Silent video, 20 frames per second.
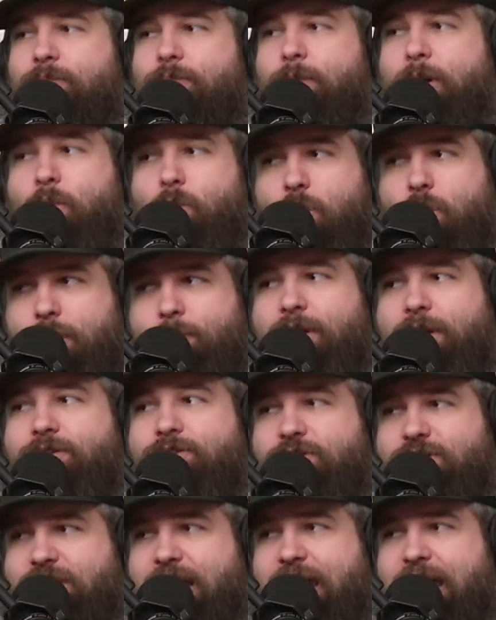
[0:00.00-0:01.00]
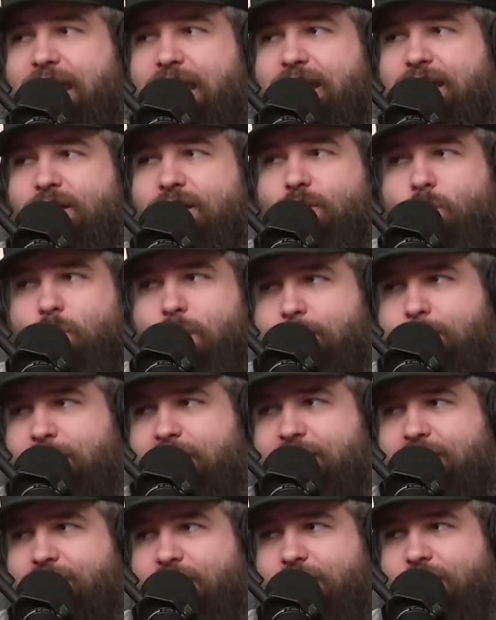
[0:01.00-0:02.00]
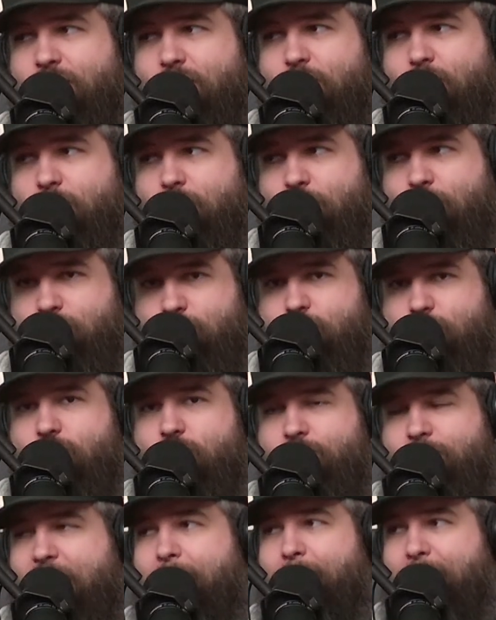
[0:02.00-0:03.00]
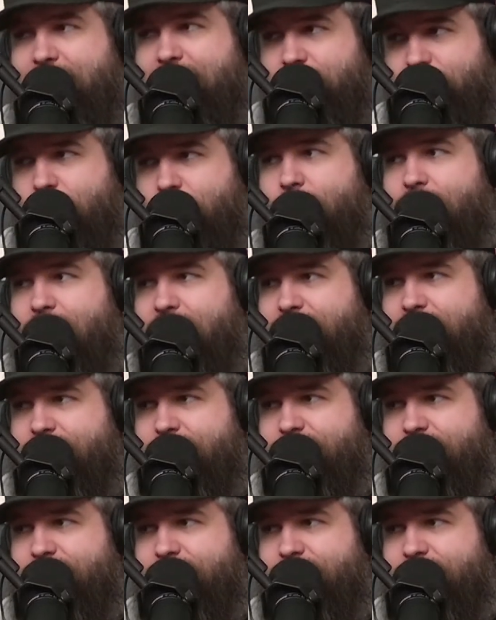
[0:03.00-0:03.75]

But Warner Brothers said, we believe in you. You do Batman your way.